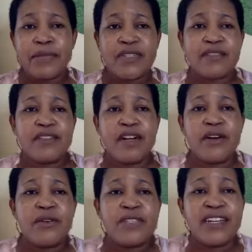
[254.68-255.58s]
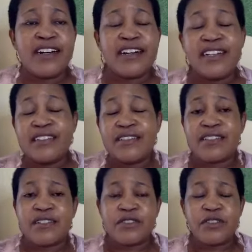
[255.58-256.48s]
person, how they are, and
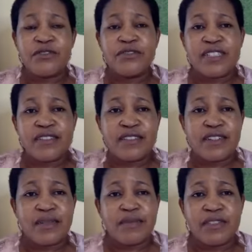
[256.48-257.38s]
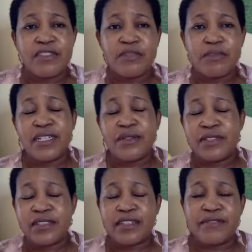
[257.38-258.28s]
self-confidence comes into play
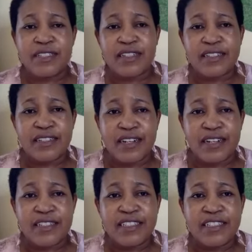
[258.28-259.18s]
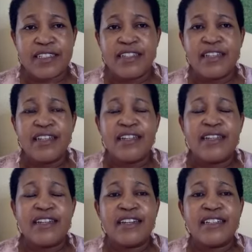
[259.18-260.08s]
with having that courage.
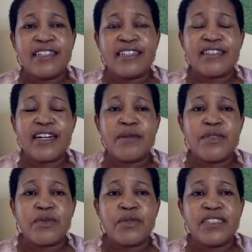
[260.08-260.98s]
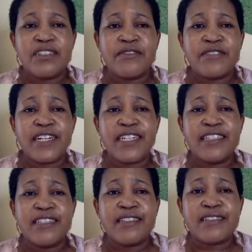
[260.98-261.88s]
And at times we
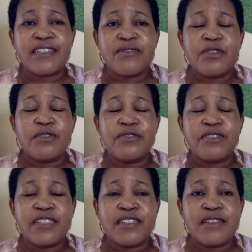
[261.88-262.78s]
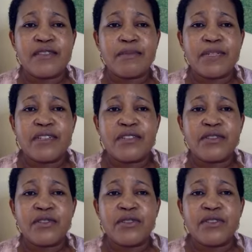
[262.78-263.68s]
define self-confidence based
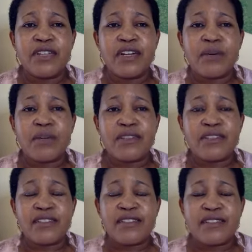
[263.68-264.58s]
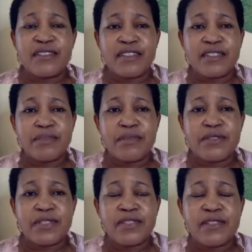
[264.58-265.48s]
on our skills and
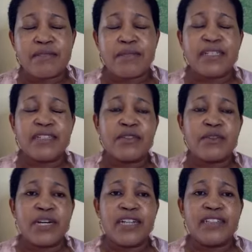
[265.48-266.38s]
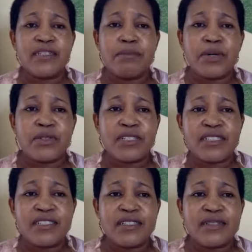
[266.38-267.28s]
experiences, but it's quite
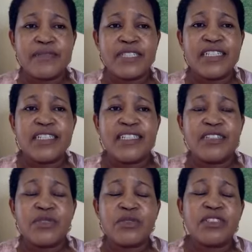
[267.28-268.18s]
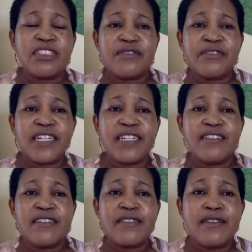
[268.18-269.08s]
important. It also
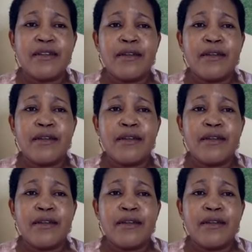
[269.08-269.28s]
defines